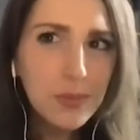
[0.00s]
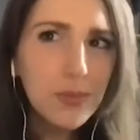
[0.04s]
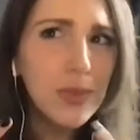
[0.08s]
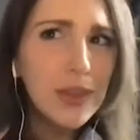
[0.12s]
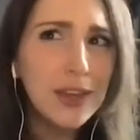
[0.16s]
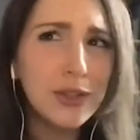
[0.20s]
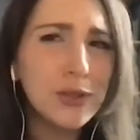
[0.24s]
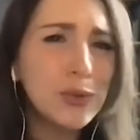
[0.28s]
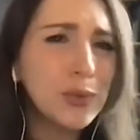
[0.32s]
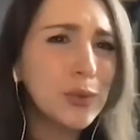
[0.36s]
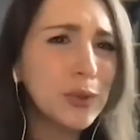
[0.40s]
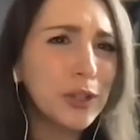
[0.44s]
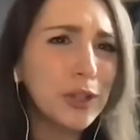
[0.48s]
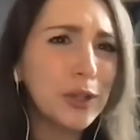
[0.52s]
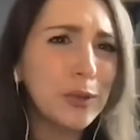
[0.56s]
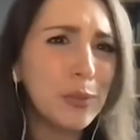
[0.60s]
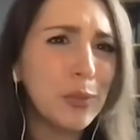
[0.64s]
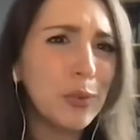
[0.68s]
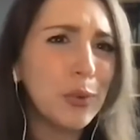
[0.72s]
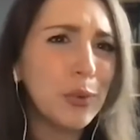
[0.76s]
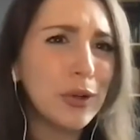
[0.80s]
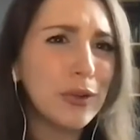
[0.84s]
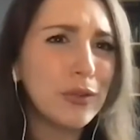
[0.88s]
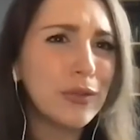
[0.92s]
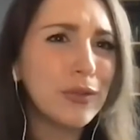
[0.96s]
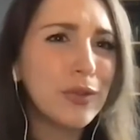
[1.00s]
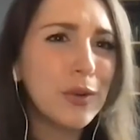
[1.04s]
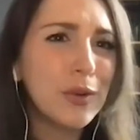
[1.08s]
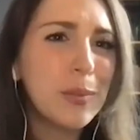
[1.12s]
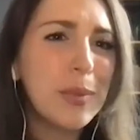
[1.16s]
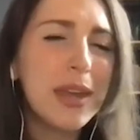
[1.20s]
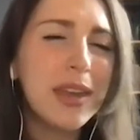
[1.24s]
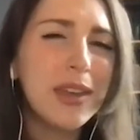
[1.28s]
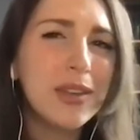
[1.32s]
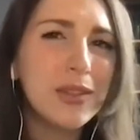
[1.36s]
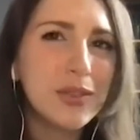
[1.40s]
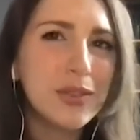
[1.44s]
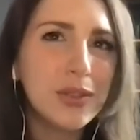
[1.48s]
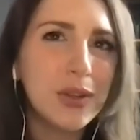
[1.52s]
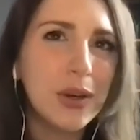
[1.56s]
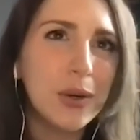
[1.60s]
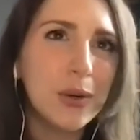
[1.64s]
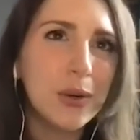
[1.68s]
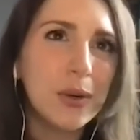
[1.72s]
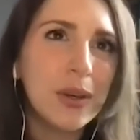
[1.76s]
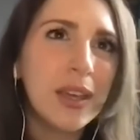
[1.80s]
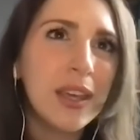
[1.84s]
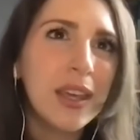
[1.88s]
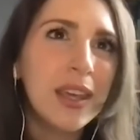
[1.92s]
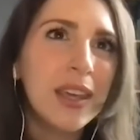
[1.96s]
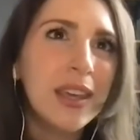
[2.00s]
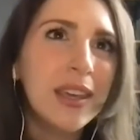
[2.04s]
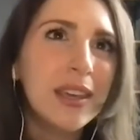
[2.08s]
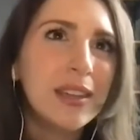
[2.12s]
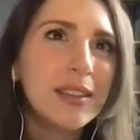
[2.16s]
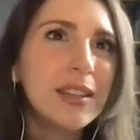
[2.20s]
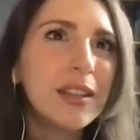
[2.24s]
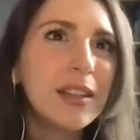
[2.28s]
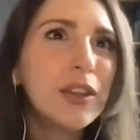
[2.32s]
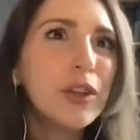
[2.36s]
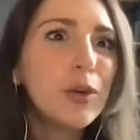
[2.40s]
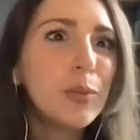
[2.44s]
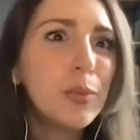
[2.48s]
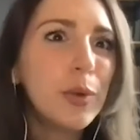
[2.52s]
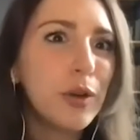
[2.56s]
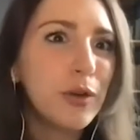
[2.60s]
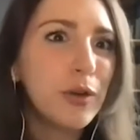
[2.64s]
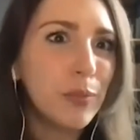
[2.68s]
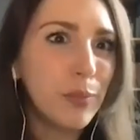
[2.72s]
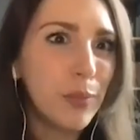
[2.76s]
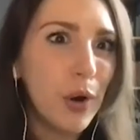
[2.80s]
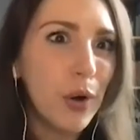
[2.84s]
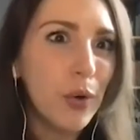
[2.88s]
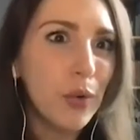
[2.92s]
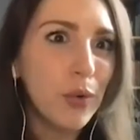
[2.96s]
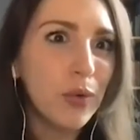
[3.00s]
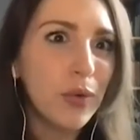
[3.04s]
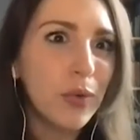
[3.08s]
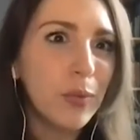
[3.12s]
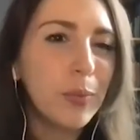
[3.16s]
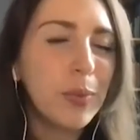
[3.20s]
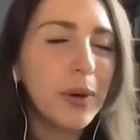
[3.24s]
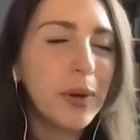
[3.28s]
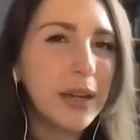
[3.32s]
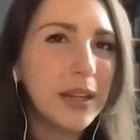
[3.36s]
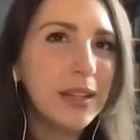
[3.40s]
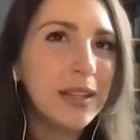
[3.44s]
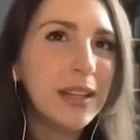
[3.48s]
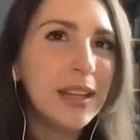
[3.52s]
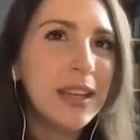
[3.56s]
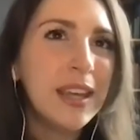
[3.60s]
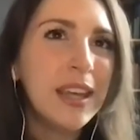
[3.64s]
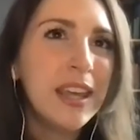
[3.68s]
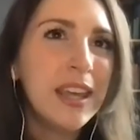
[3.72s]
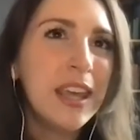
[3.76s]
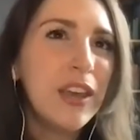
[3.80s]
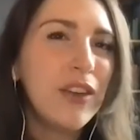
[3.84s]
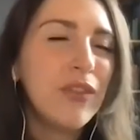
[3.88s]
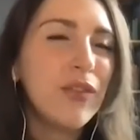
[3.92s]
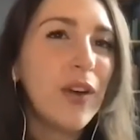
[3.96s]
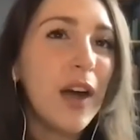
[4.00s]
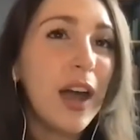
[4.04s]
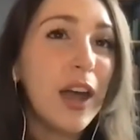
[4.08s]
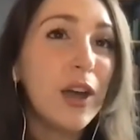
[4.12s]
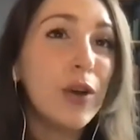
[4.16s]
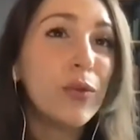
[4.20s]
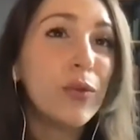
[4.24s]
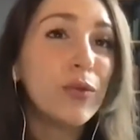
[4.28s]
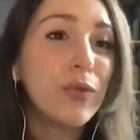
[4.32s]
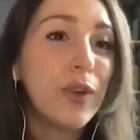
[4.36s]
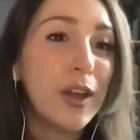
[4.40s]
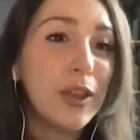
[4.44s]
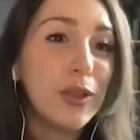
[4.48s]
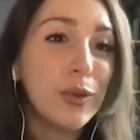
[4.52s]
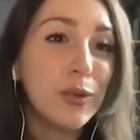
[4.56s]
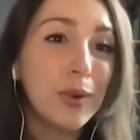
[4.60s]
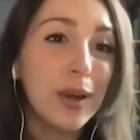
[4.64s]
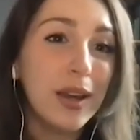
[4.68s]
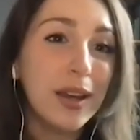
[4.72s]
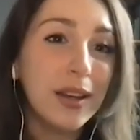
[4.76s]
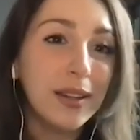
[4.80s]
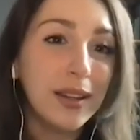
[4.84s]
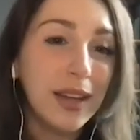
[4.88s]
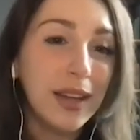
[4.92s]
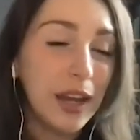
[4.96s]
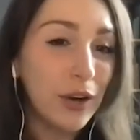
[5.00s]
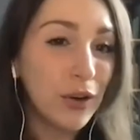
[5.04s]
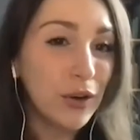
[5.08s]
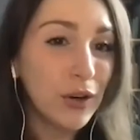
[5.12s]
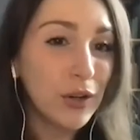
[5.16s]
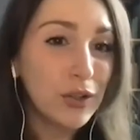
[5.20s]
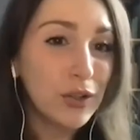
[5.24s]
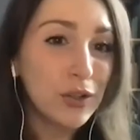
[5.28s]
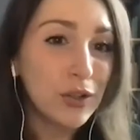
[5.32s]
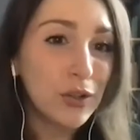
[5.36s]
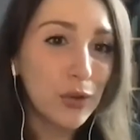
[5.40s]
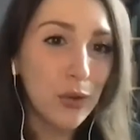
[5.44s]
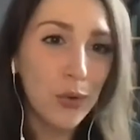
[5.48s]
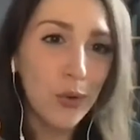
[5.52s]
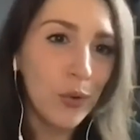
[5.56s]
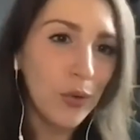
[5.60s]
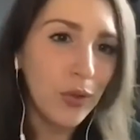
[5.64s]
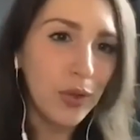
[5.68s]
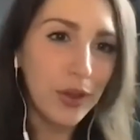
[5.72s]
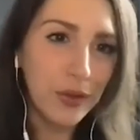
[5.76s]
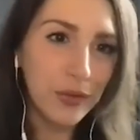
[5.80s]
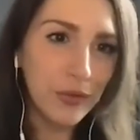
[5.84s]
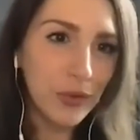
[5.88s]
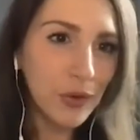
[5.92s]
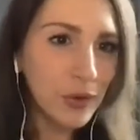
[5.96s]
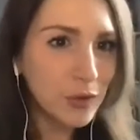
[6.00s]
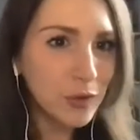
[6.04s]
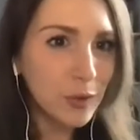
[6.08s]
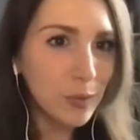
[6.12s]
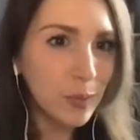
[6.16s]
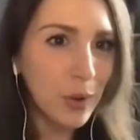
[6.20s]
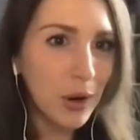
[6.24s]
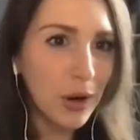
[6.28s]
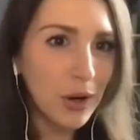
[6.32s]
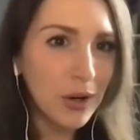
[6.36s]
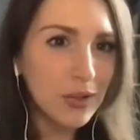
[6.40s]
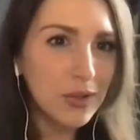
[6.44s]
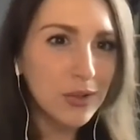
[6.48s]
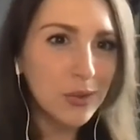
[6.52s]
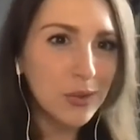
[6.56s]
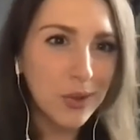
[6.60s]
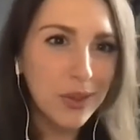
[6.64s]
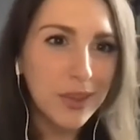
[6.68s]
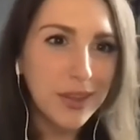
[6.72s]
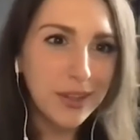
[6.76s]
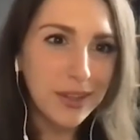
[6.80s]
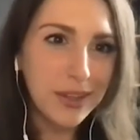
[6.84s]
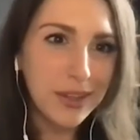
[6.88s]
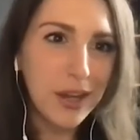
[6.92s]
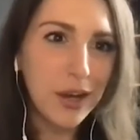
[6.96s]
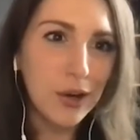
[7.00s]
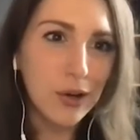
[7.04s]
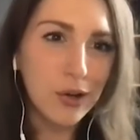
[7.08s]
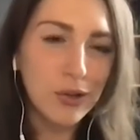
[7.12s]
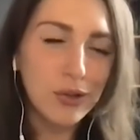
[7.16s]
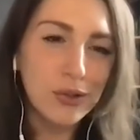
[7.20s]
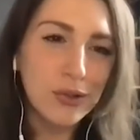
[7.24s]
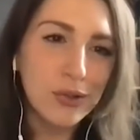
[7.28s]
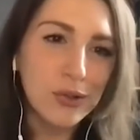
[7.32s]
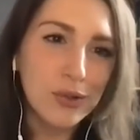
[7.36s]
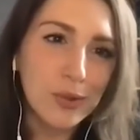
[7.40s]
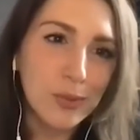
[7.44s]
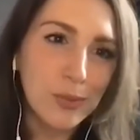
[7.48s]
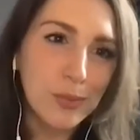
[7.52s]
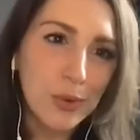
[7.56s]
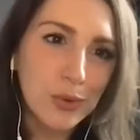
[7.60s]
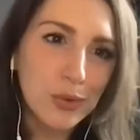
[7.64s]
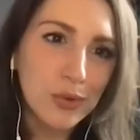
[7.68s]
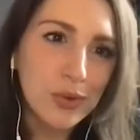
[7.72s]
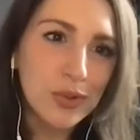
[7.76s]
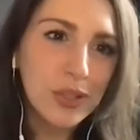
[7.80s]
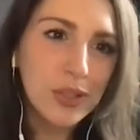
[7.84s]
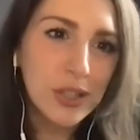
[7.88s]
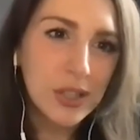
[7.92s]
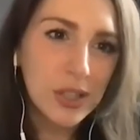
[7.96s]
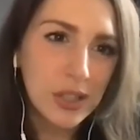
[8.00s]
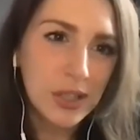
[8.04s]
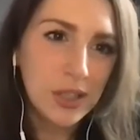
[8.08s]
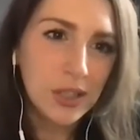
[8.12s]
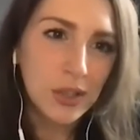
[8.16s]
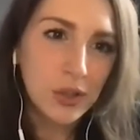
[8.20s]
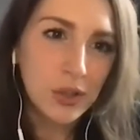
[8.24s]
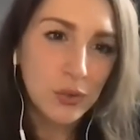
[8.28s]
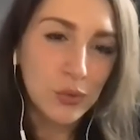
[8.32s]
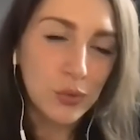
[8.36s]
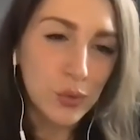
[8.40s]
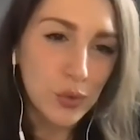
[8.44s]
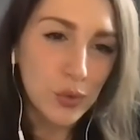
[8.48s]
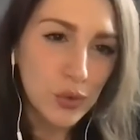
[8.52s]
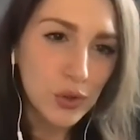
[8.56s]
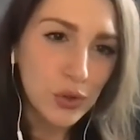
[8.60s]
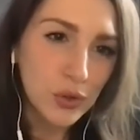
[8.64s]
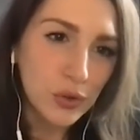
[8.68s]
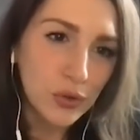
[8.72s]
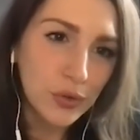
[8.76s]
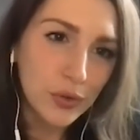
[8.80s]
is really important for me. So it's a little bit of both, but if I don't find the right character, the whole thing falls apart. So I think character is the most crucial